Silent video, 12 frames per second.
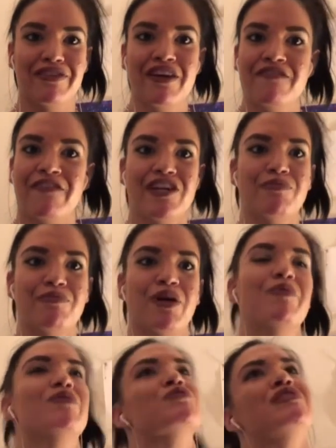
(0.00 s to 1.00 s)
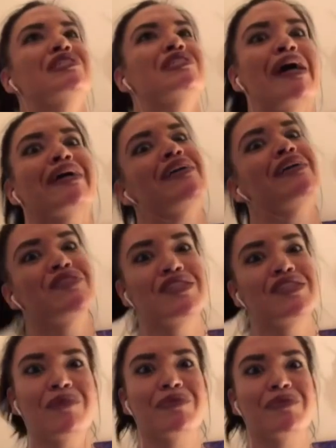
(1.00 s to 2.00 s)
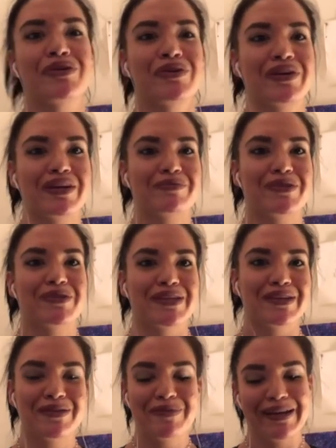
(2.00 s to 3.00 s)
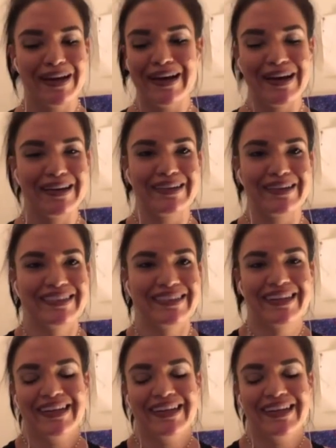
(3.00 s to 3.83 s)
funny promos we did back at FCW, and I'm just like, oh my God. And,